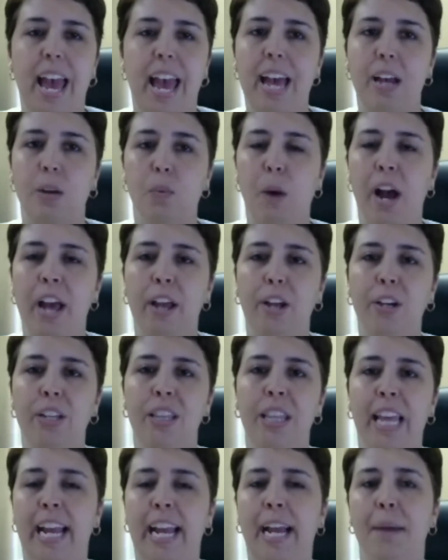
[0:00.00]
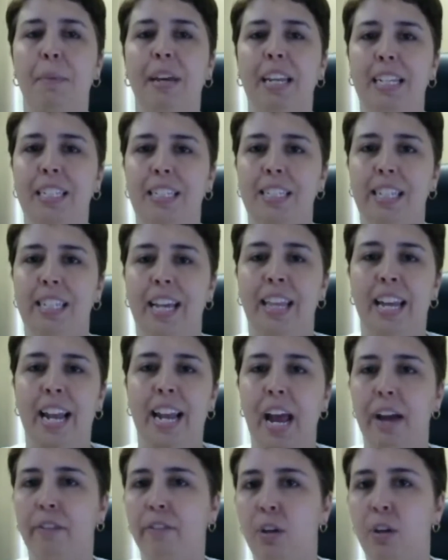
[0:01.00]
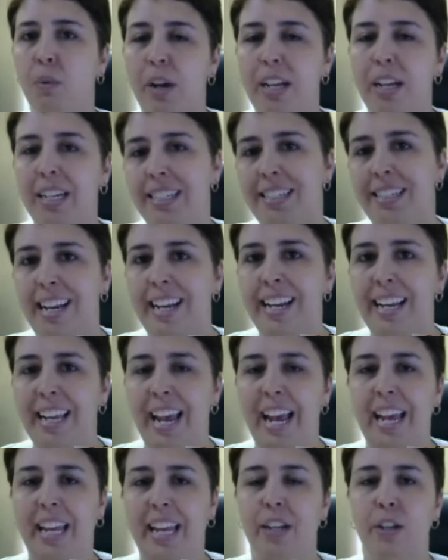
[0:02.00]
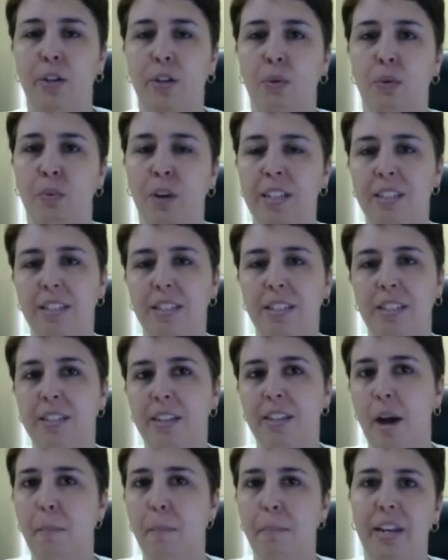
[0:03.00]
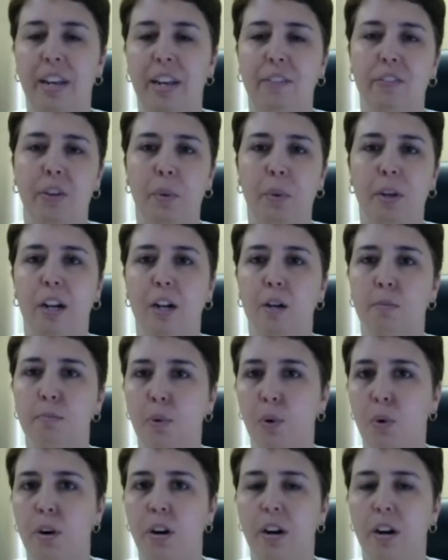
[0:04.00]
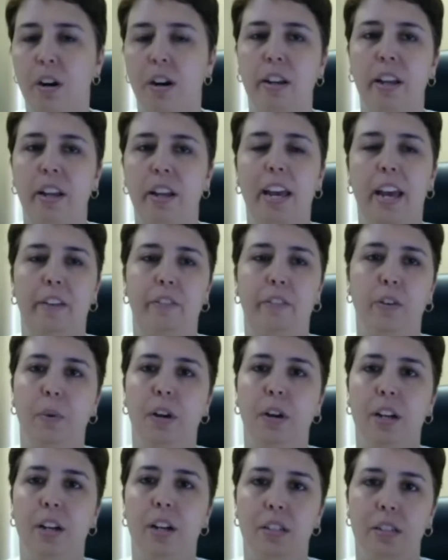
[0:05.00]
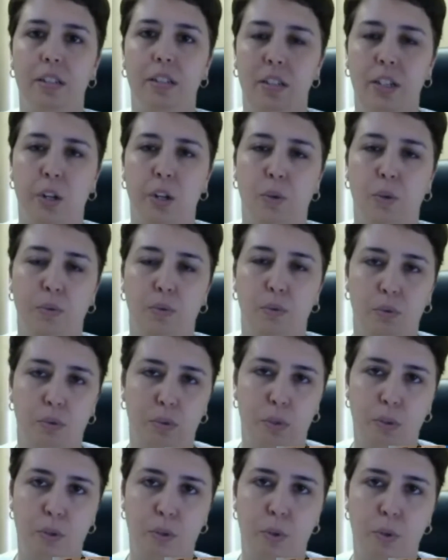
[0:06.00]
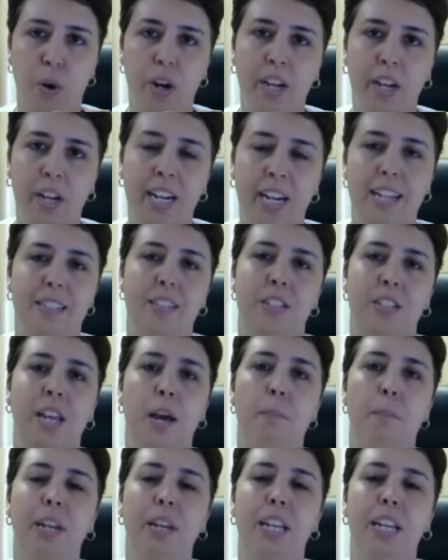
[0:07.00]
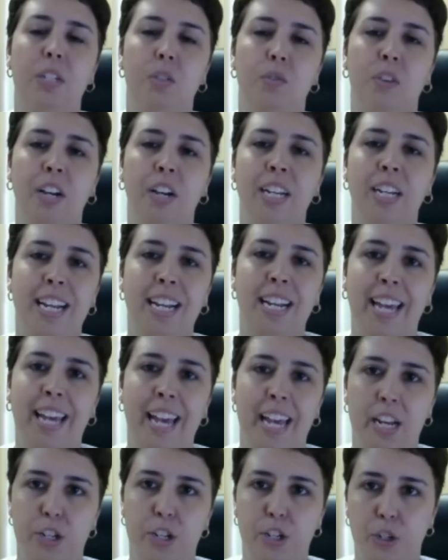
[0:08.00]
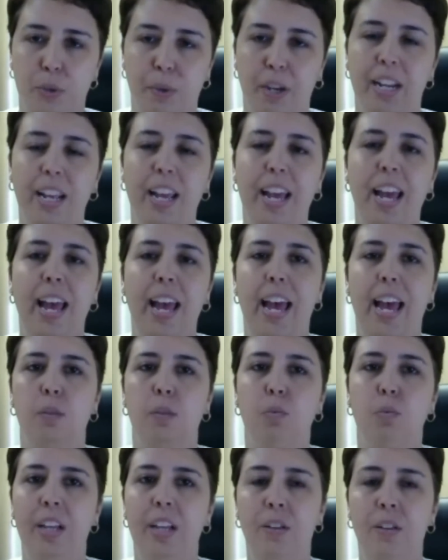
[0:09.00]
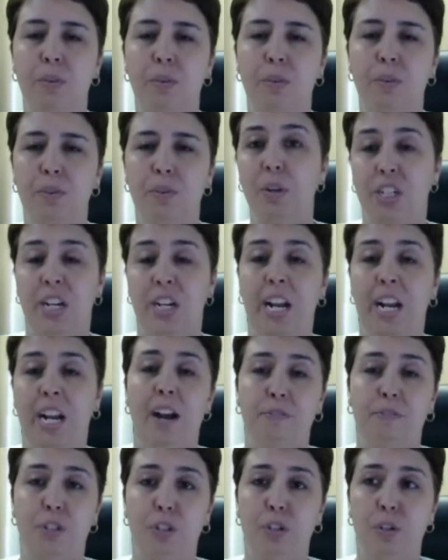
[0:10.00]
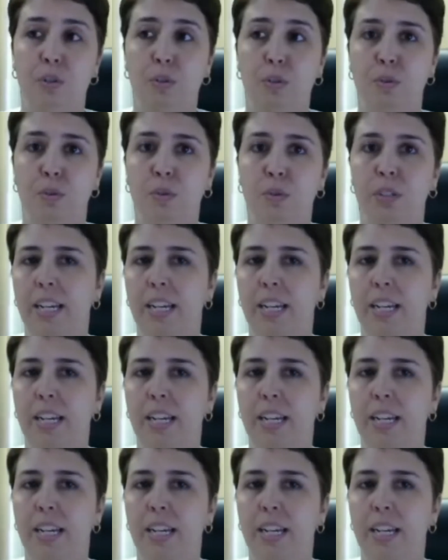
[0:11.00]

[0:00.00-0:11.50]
and why couldn't they come in and say that everyone is dedicated who runs this company, everyone on our board, everyone, you know, who organized this company is very dedicated to it, and we don't think we should have to